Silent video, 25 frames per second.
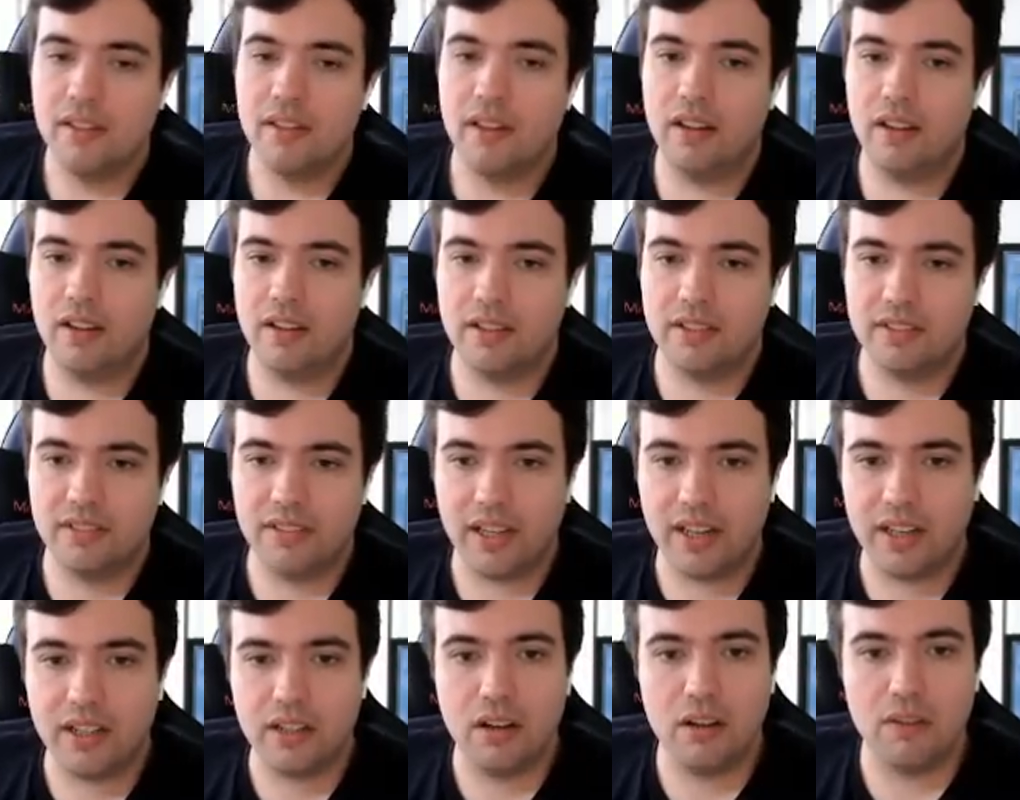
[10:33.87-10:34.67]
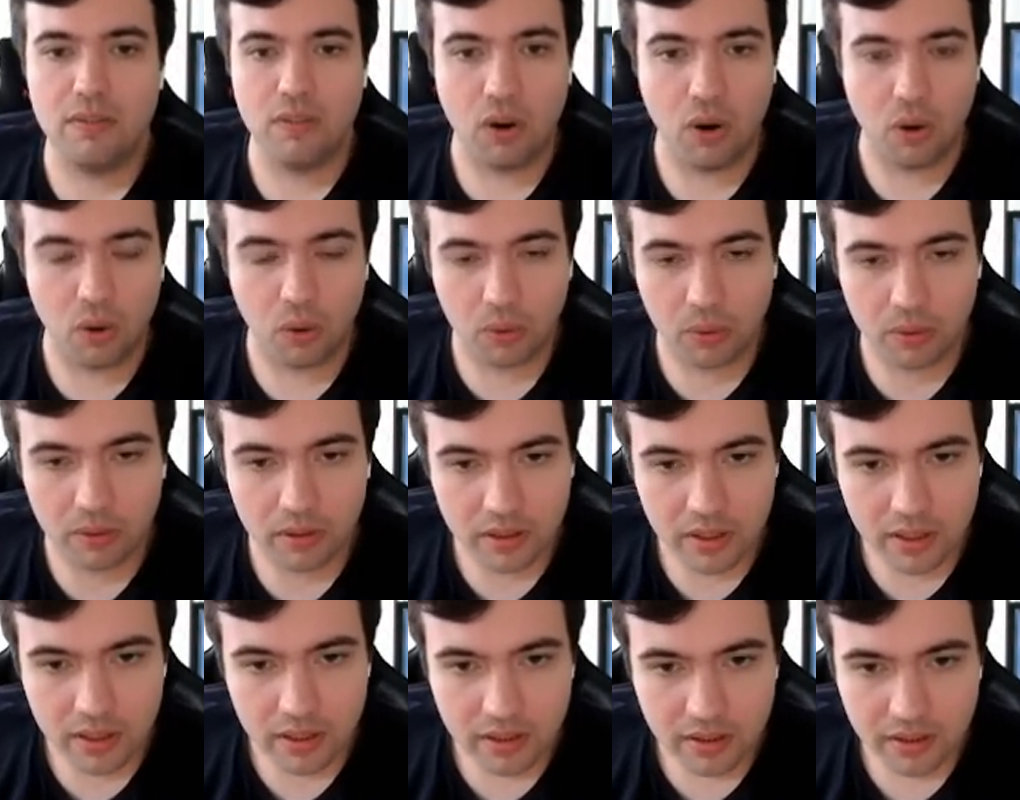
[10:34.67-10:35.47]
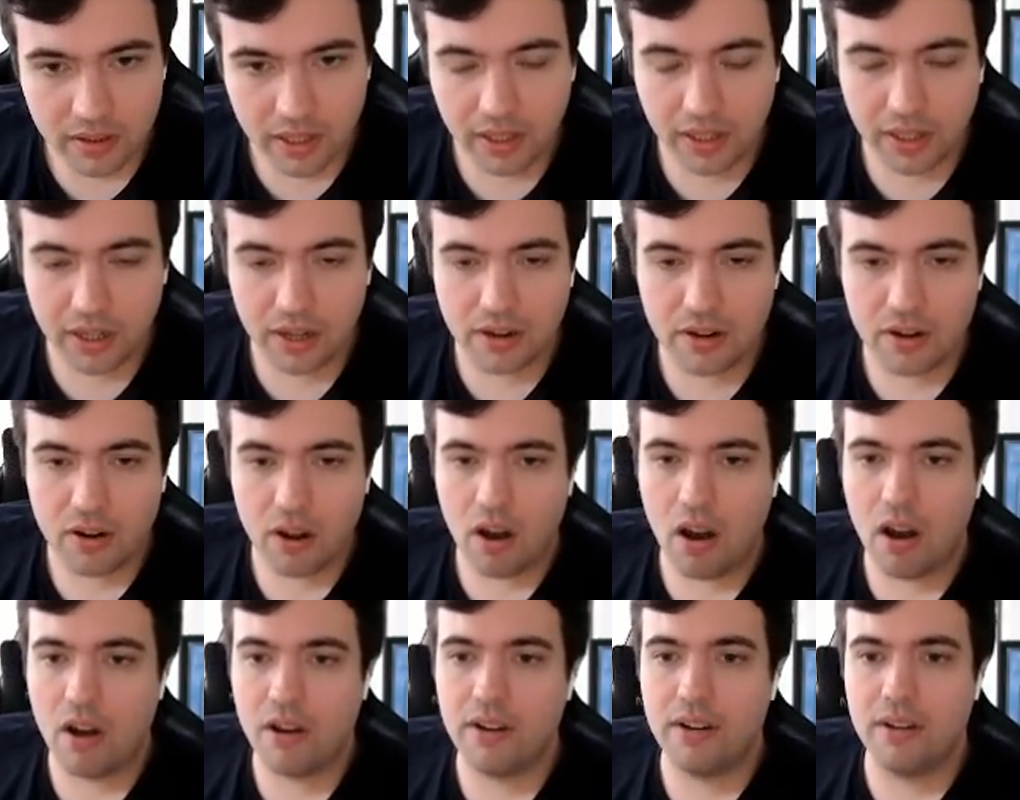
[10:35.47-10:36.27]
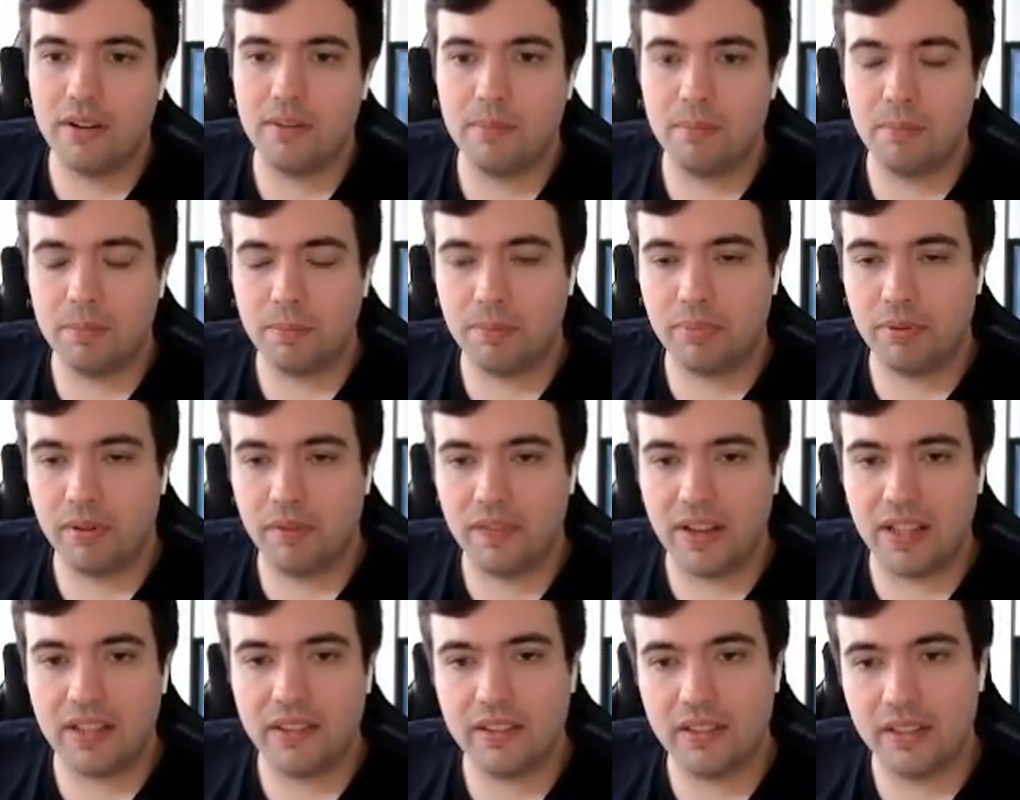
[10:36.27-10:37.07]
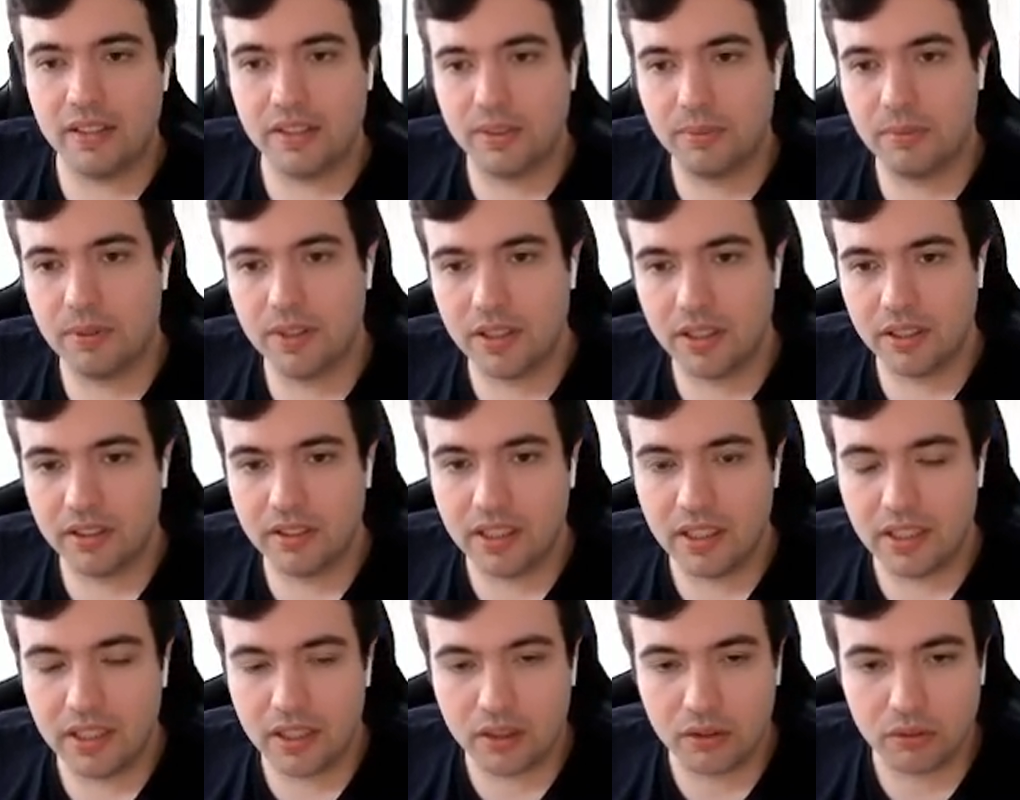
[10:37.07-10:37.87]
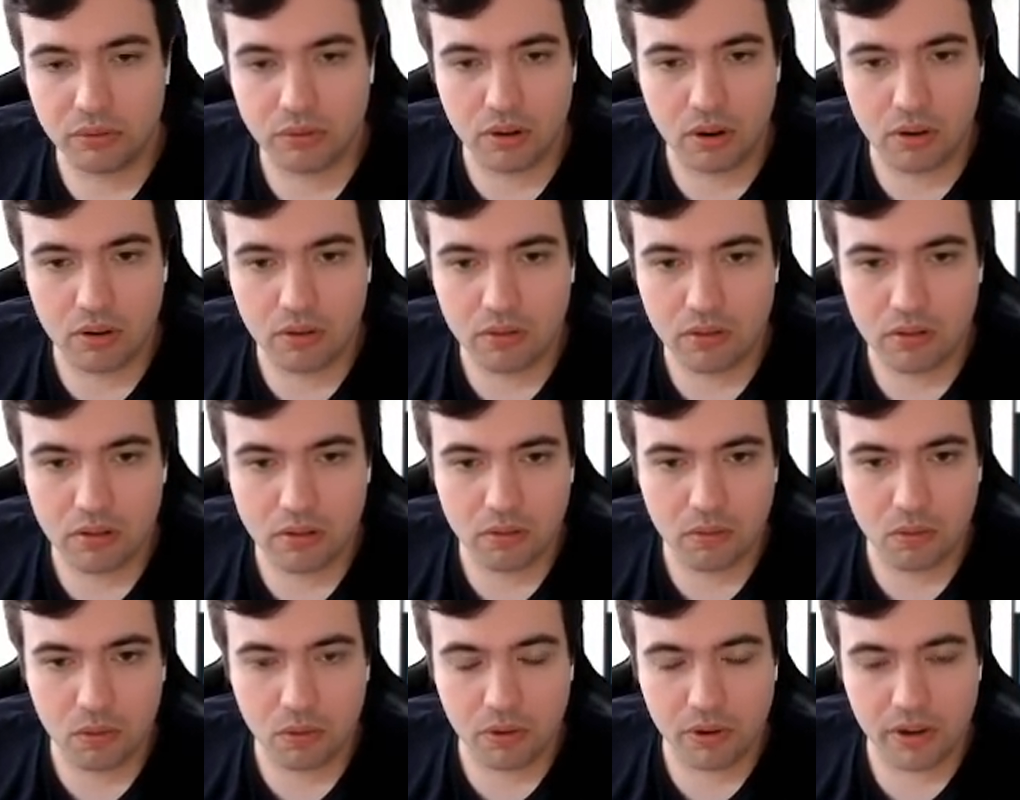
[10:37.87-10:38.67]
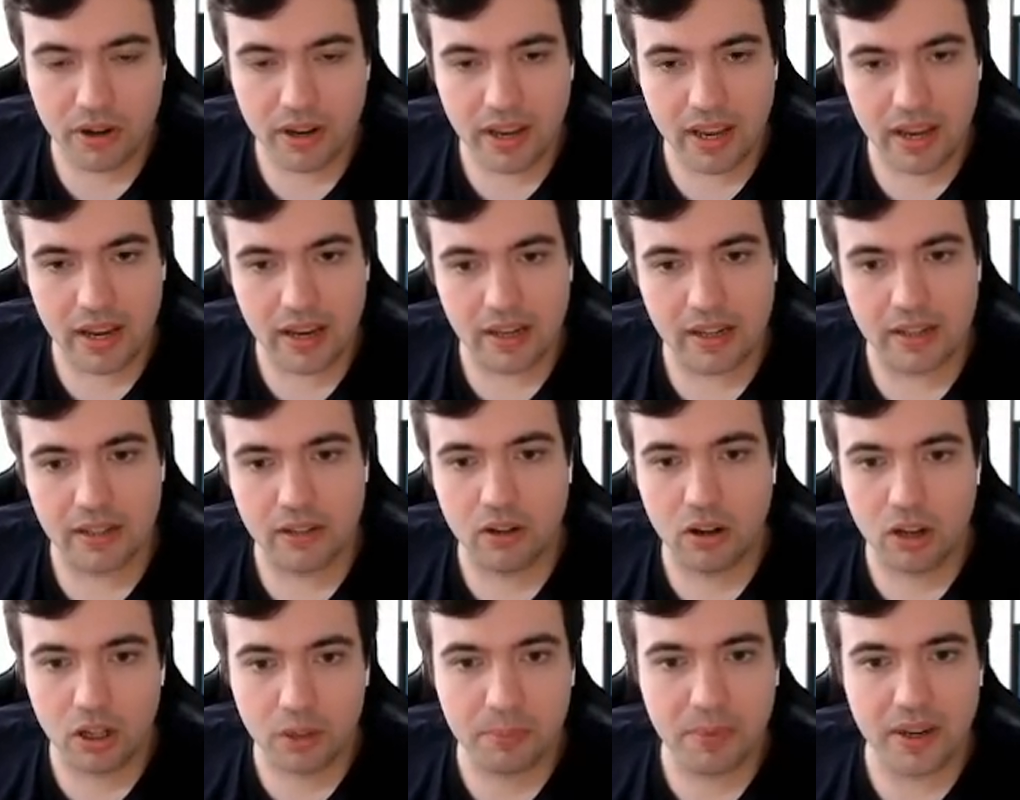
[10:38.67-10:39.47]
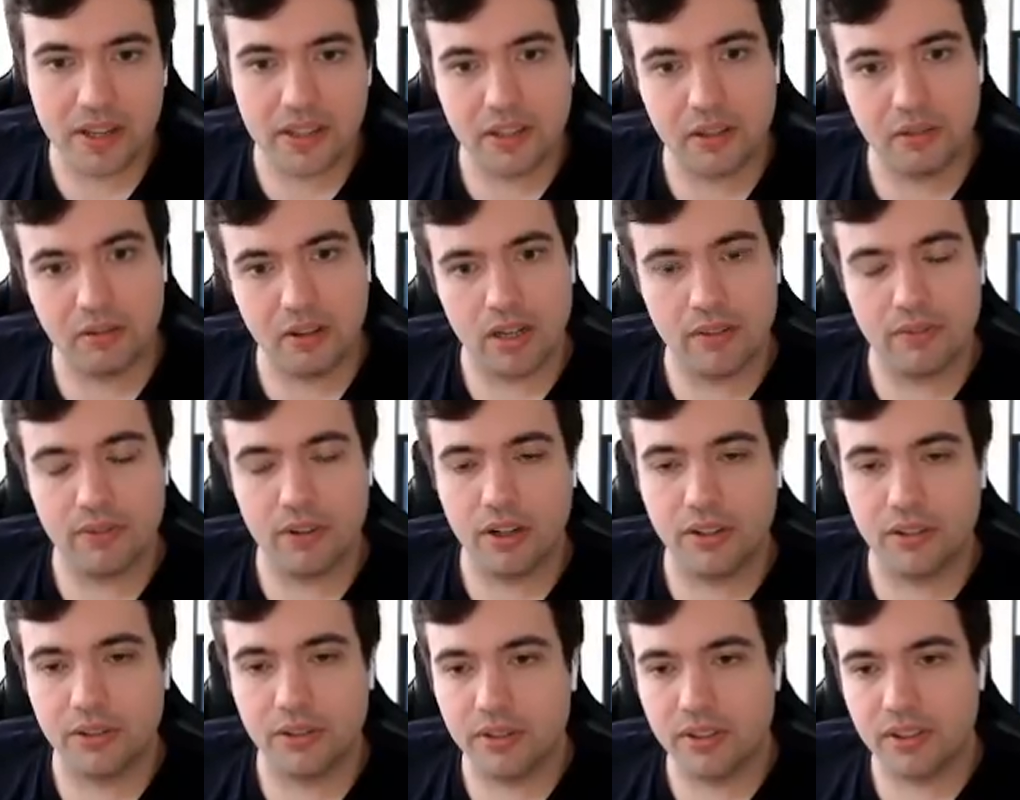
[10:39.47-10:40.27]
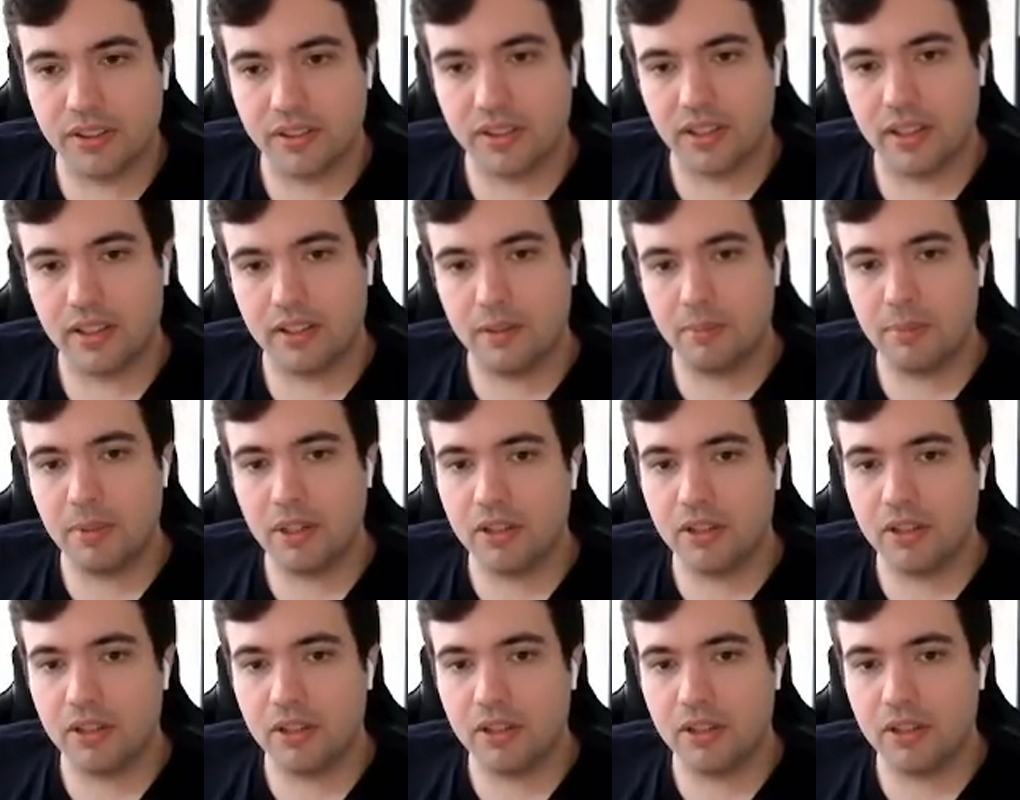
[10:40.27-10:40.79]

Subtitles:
Second of all, they cannot prevent this with a DD Crow or a Called by the Grave onto the Scythe,